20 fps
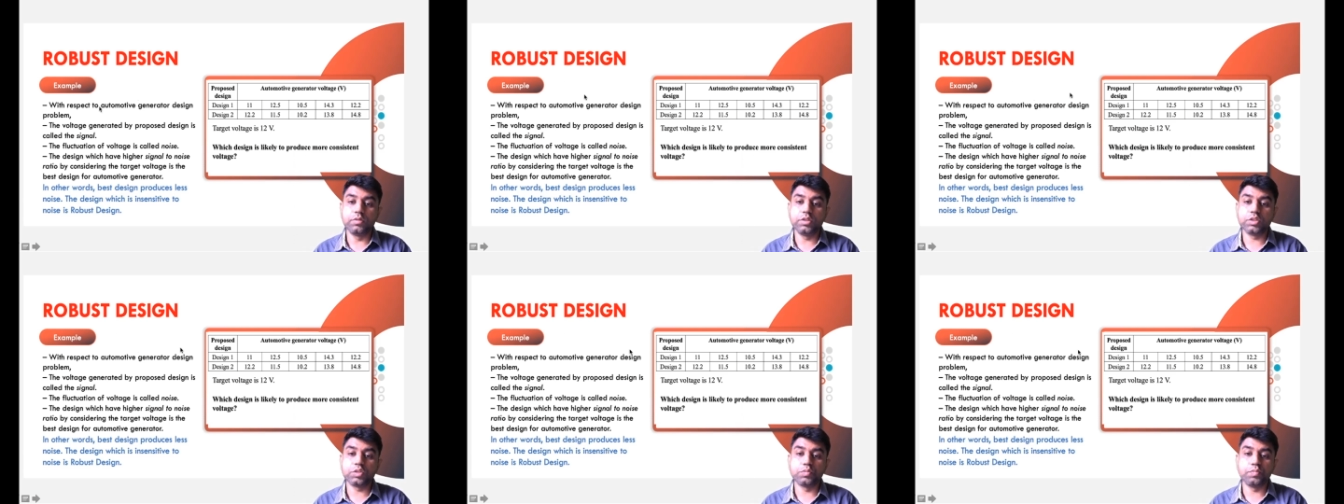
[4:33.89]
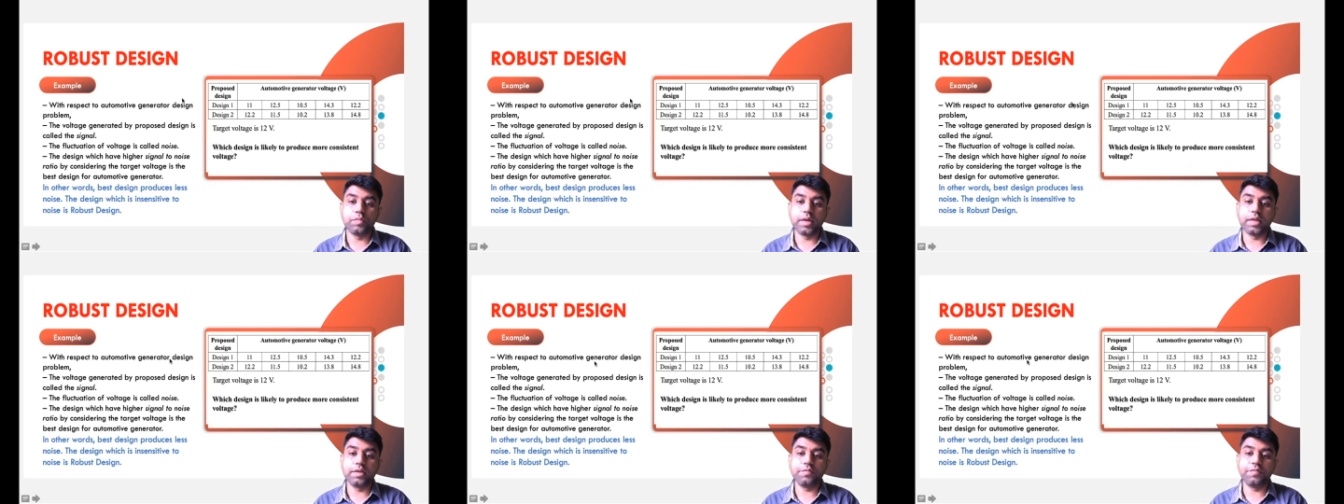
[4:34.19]
is
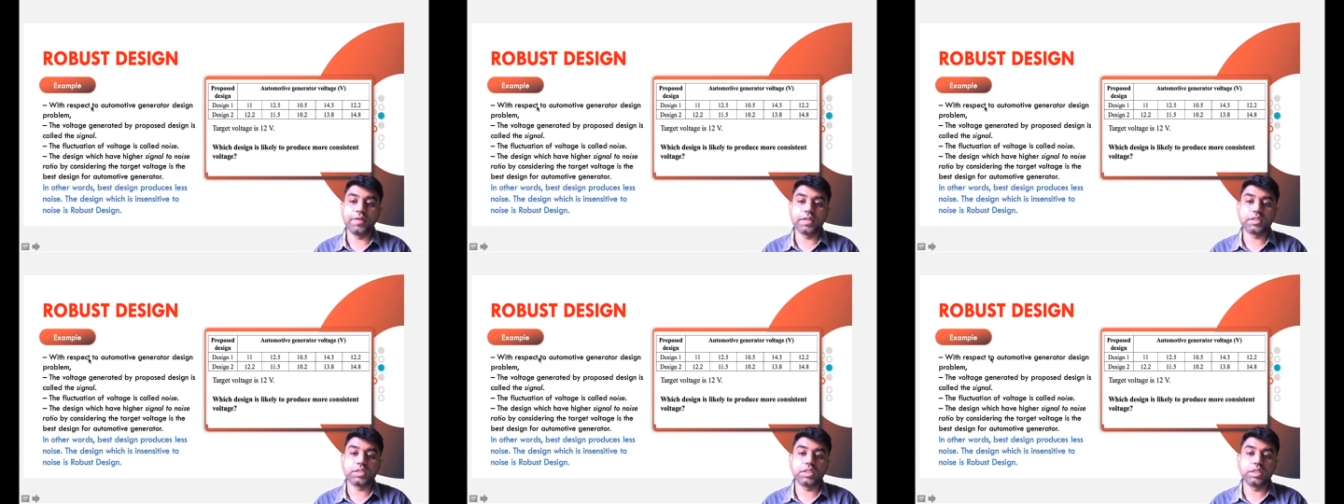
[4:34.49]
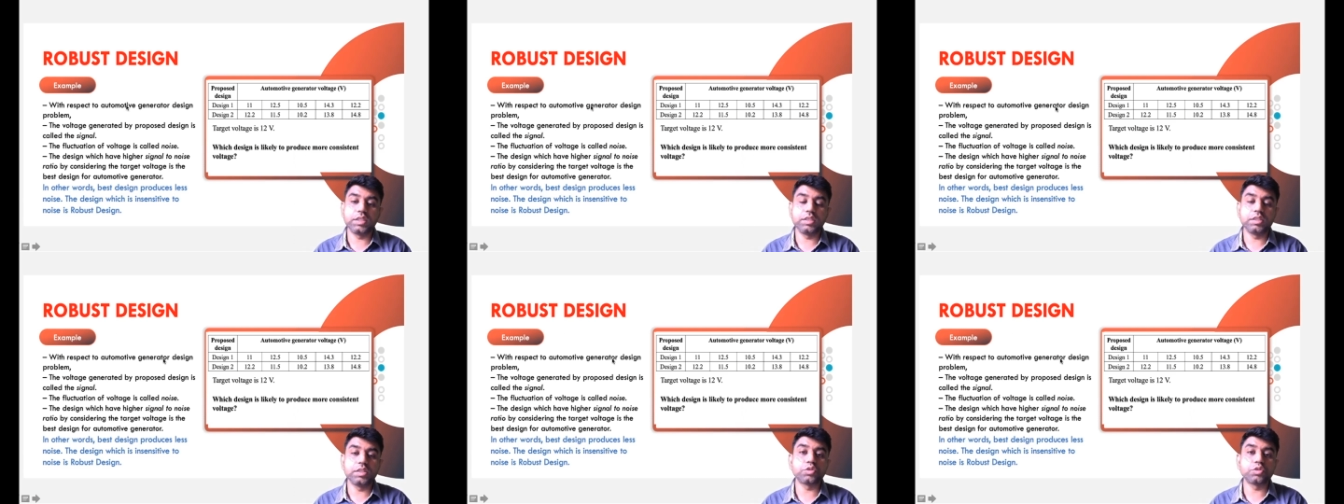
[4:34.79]

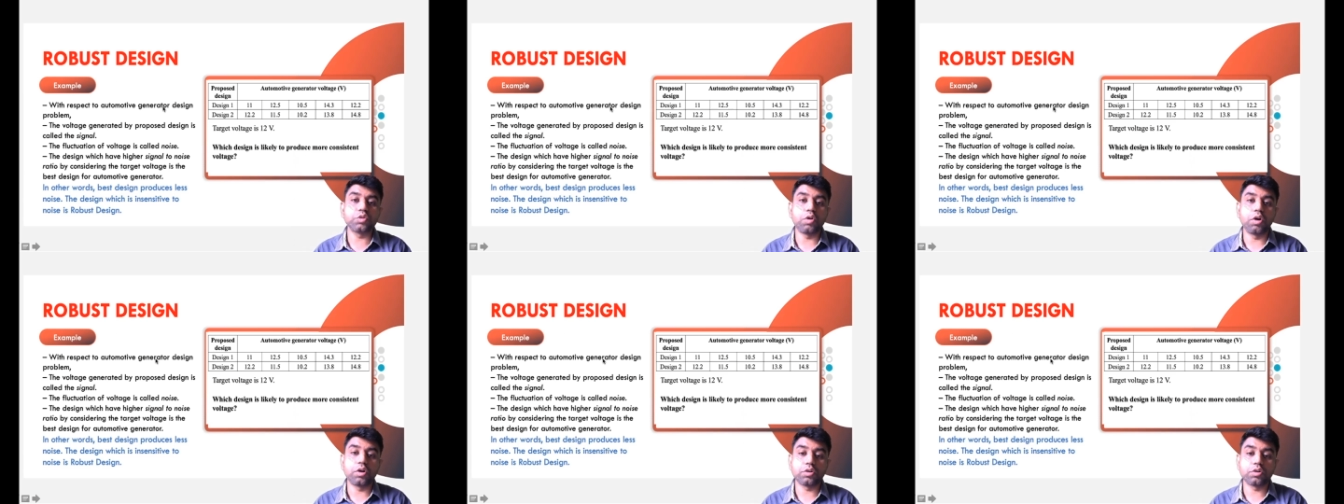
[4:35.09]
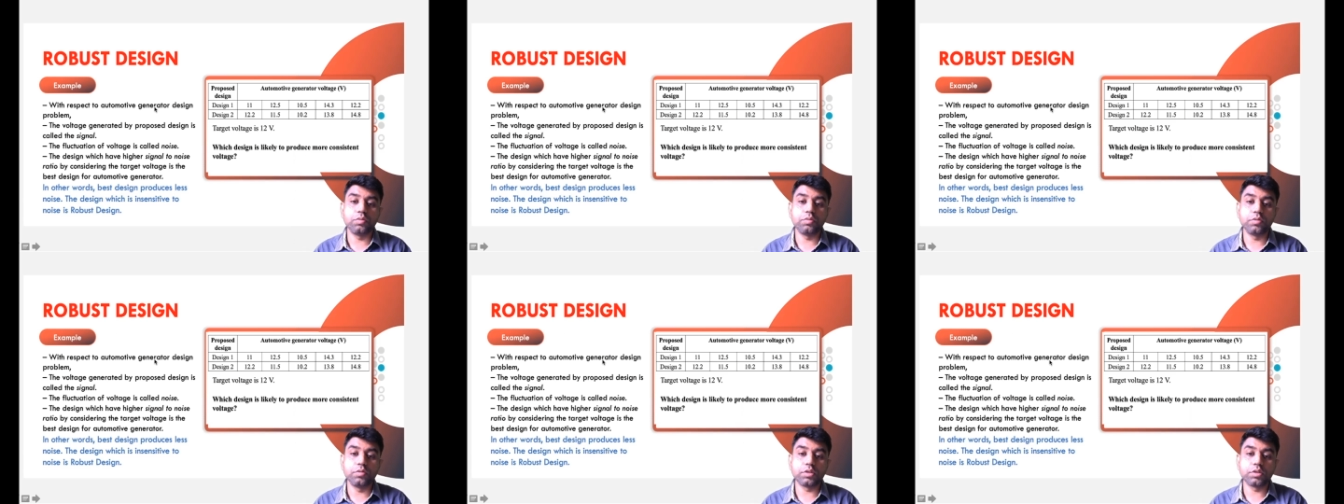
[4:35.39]
manufacturing this
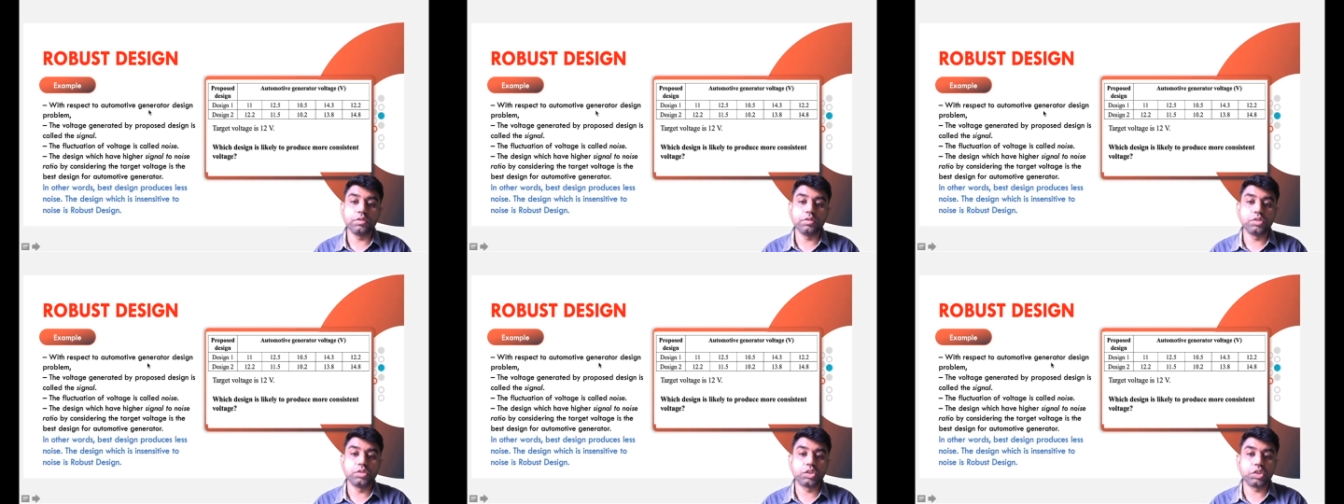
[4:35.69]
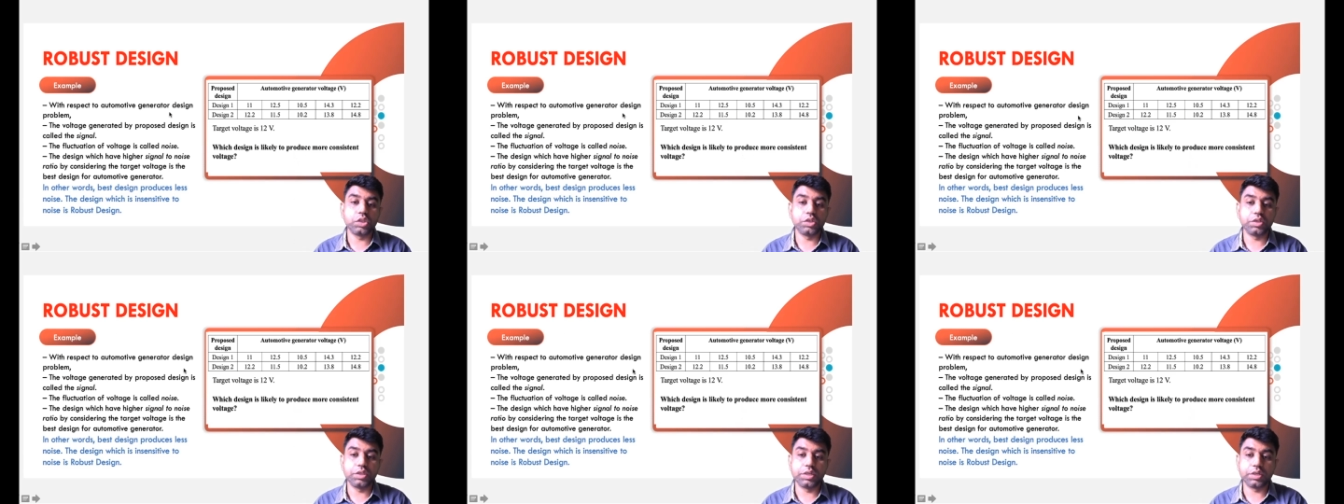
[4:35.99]
automotive
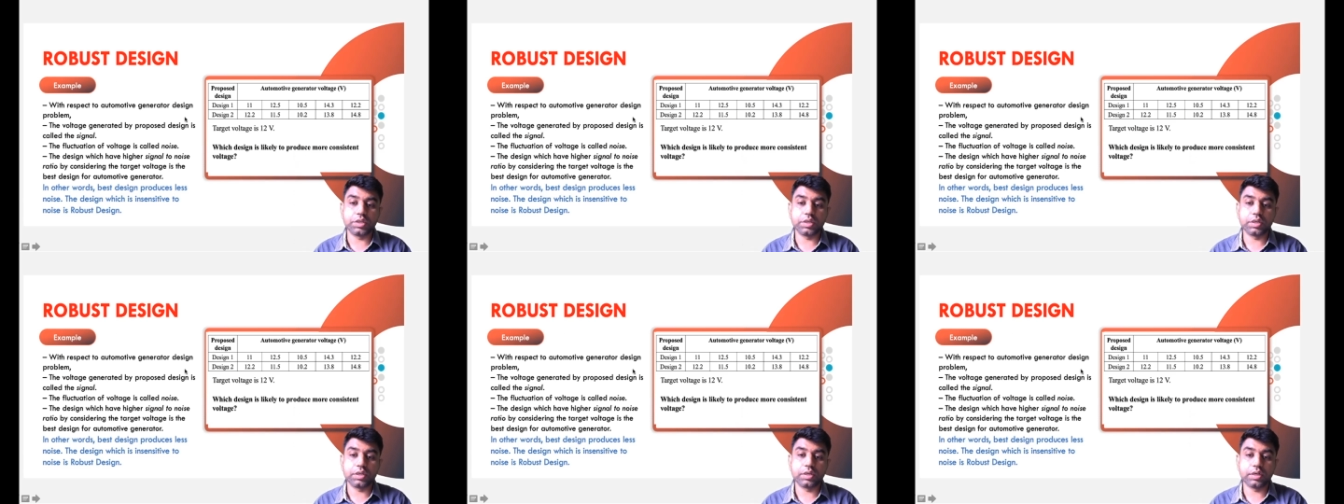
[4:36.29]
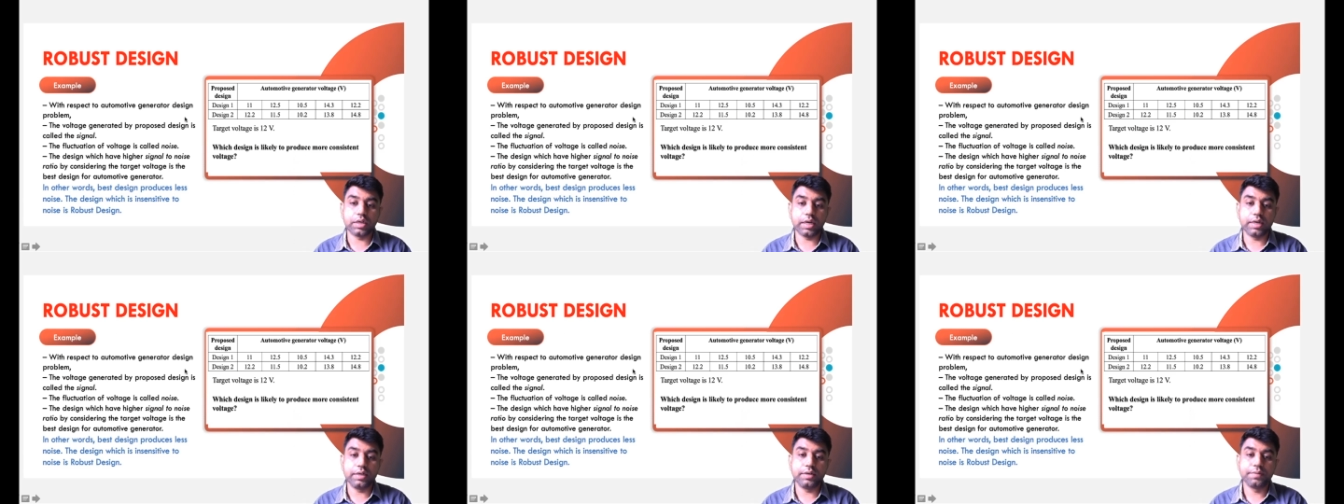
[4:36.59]
generator,
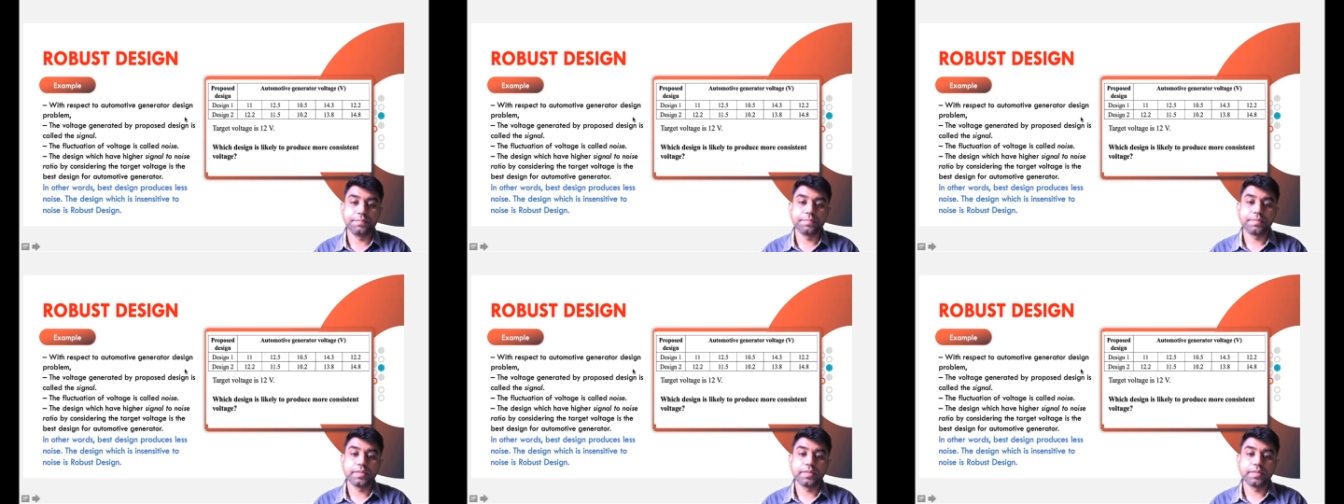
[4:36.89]
right?